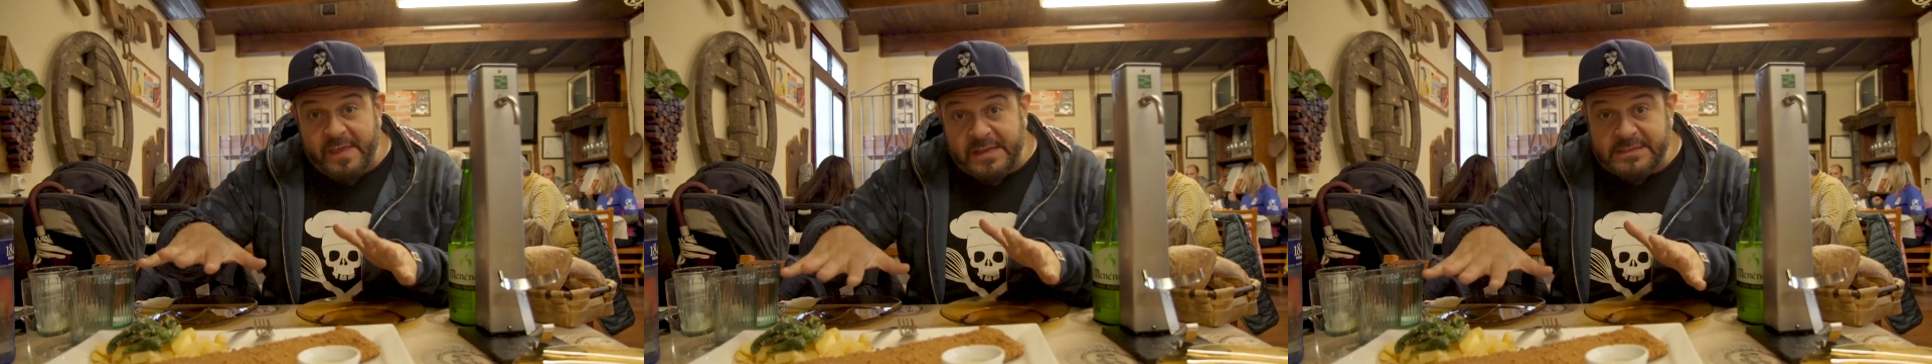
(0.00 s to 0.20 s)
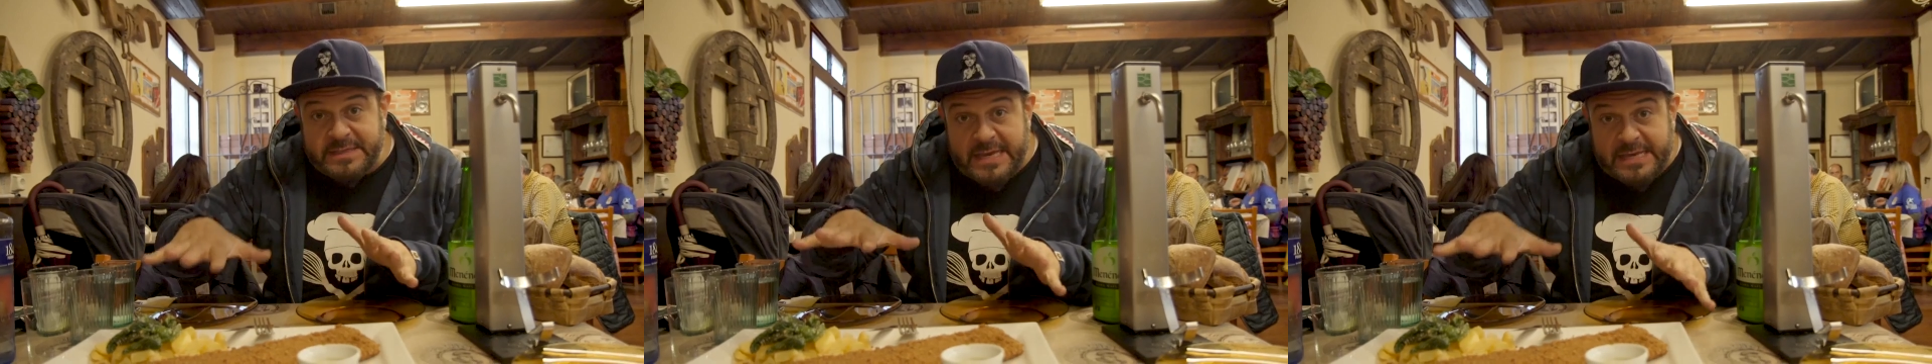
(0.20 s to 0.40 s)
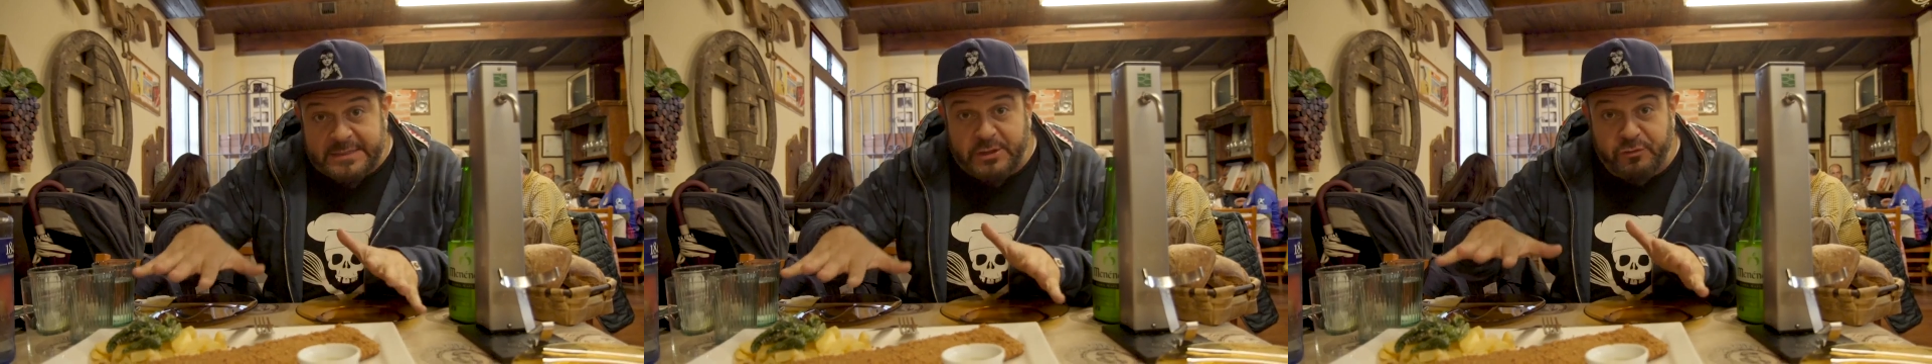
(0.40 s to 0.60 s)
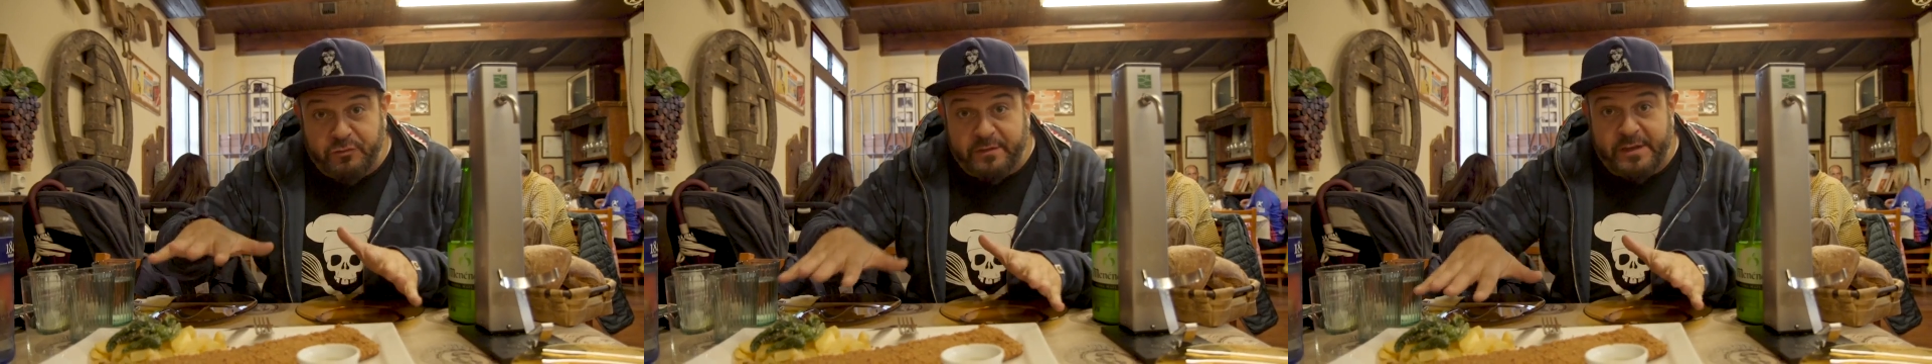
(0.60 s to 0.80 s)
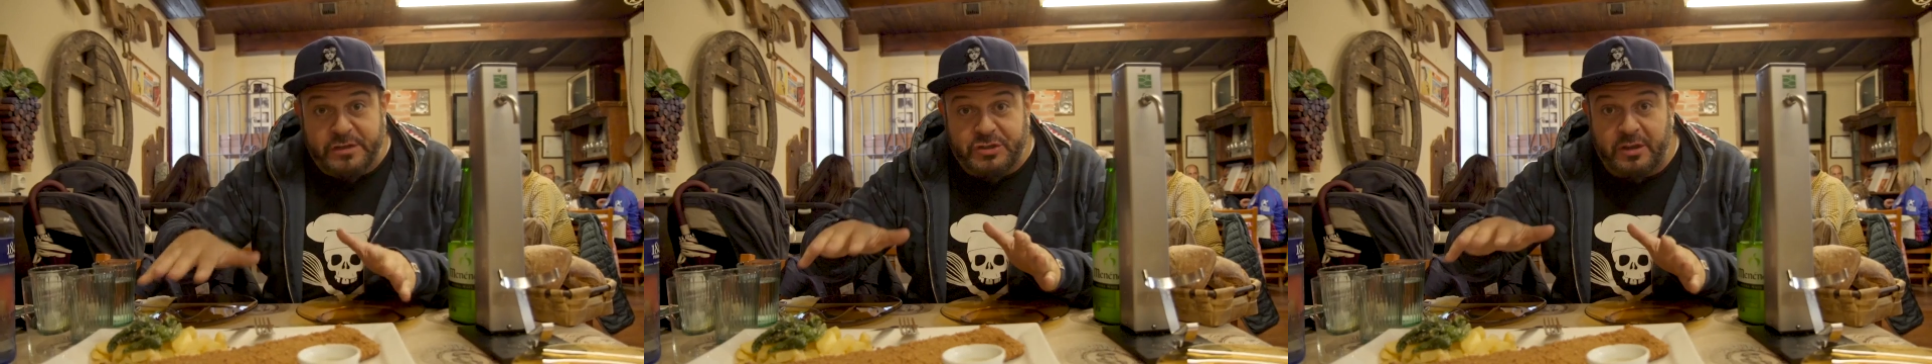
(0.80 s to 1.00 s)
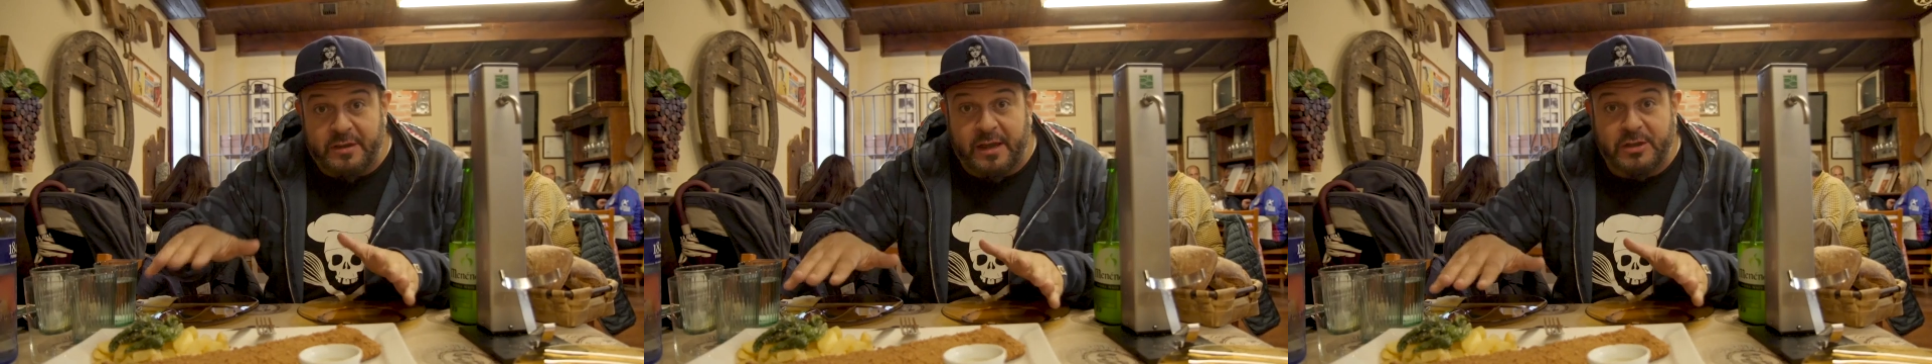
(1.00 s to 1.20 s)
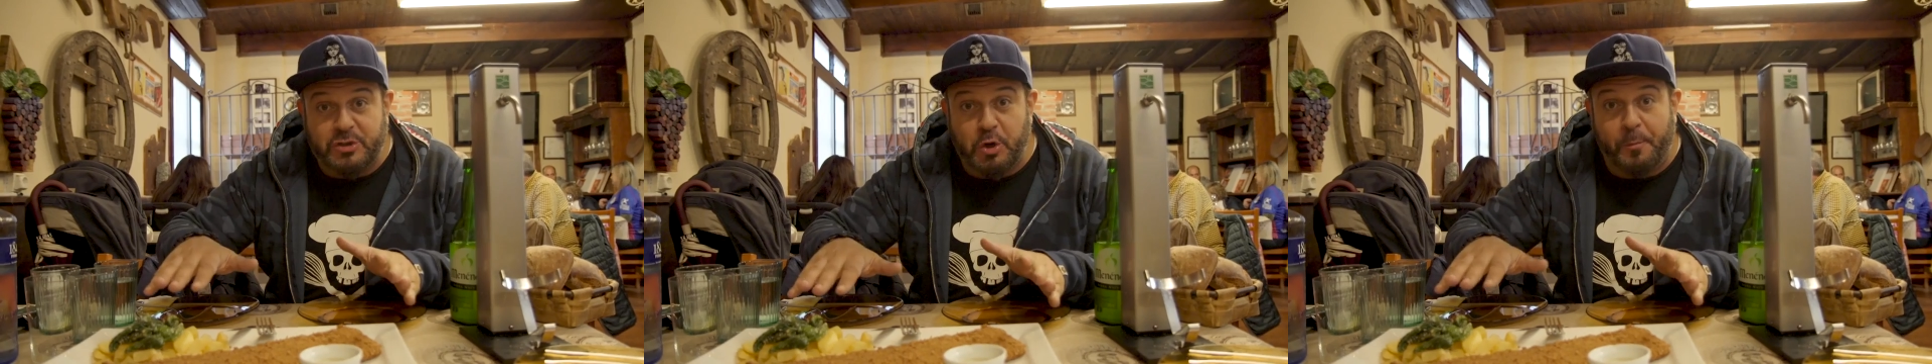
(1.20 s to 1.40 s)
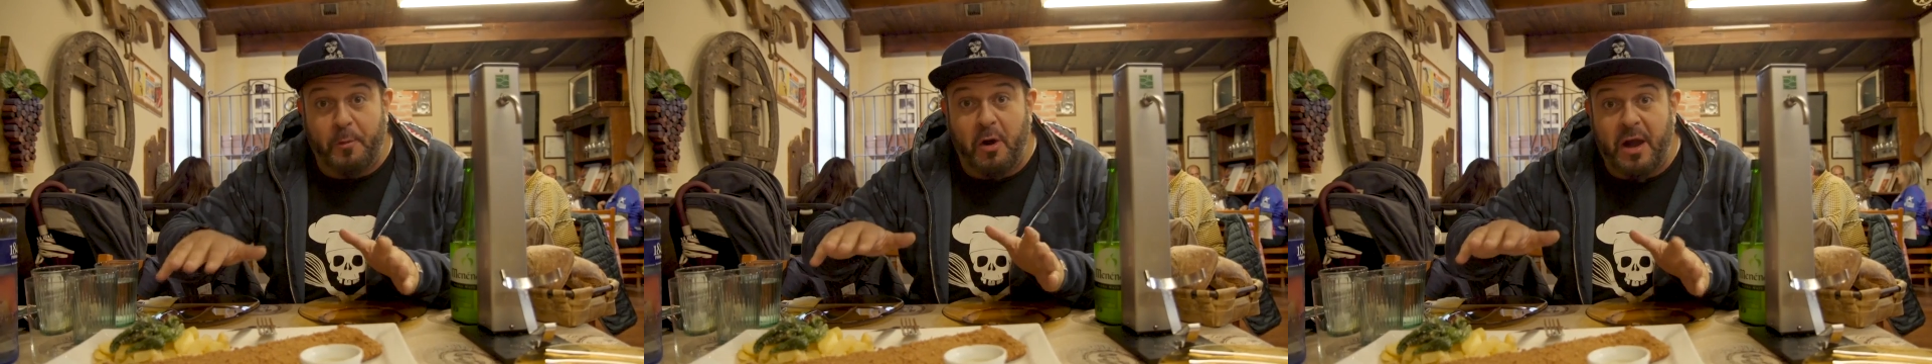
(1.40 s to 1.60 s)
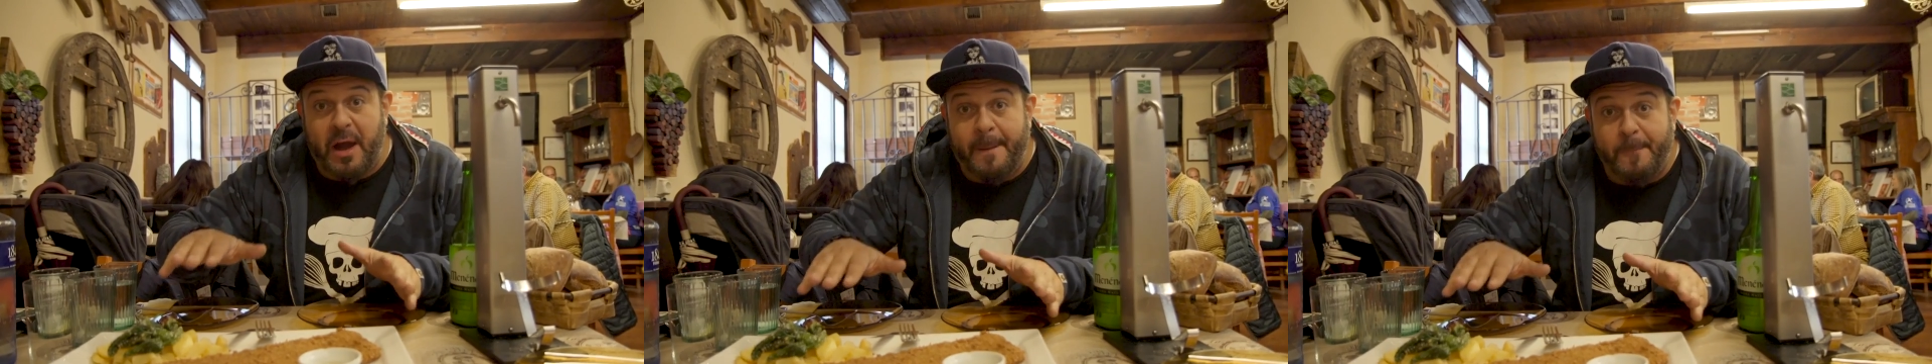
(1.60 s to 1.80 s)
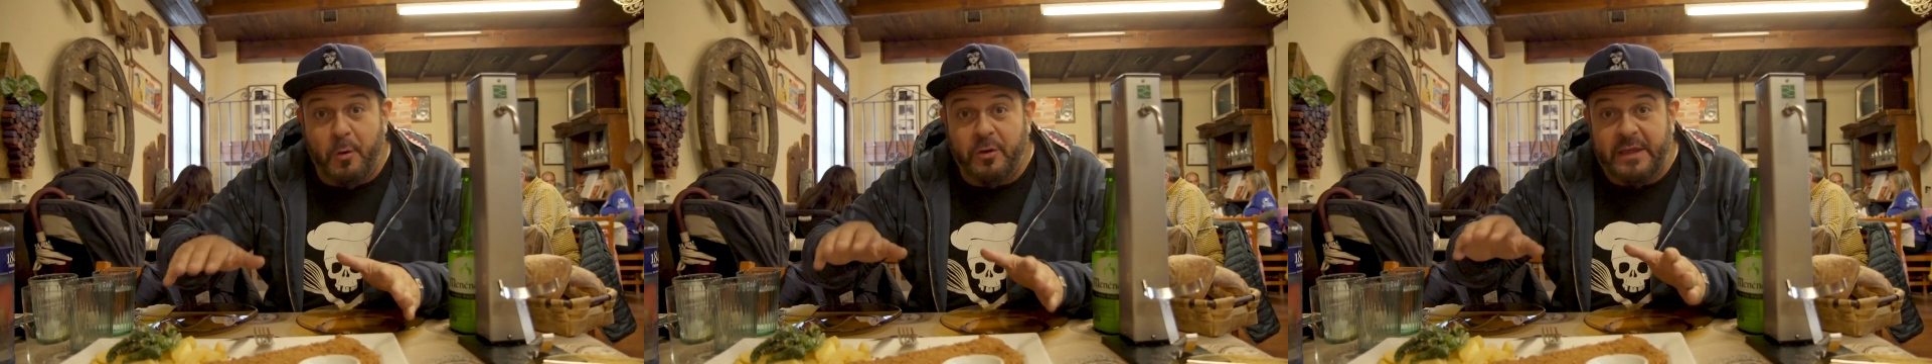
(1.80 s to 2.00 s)
This is the traditional cachopo
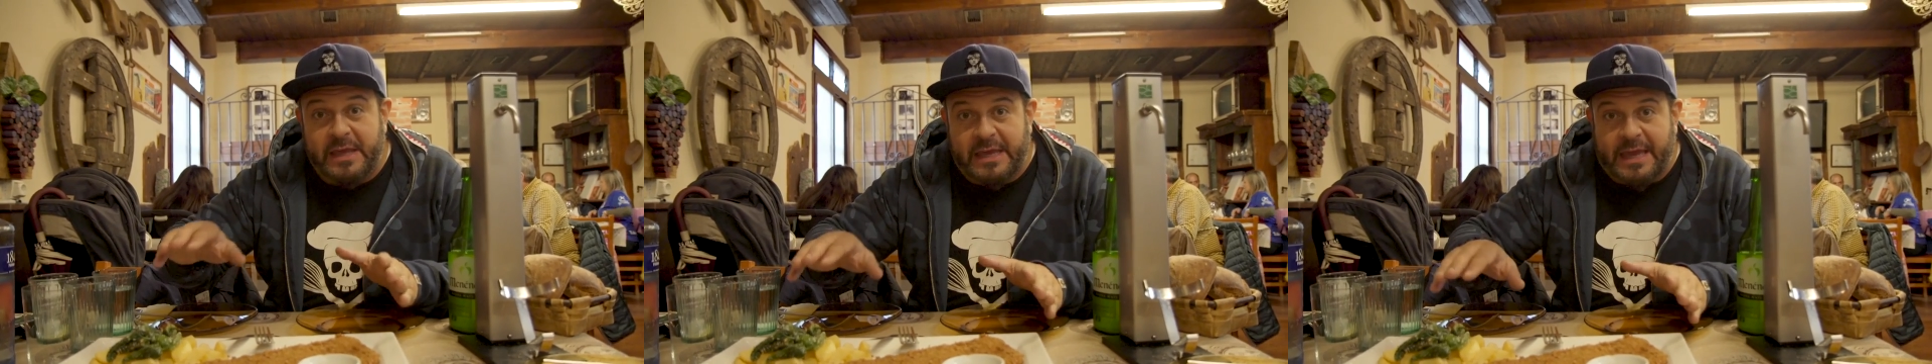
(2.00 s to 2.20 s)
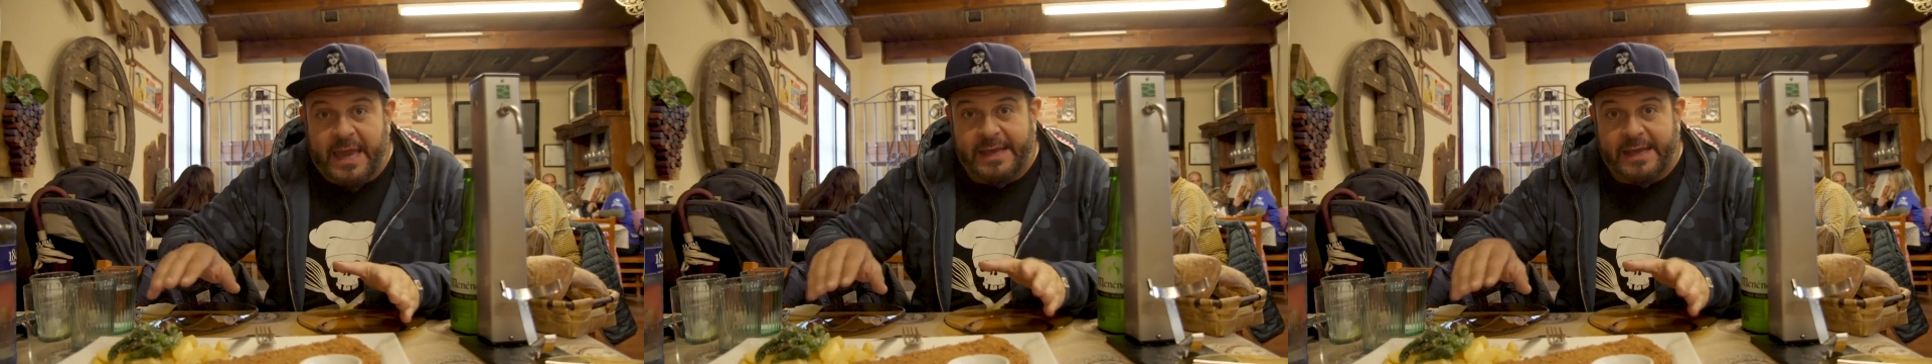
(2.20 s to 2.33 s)
jamon y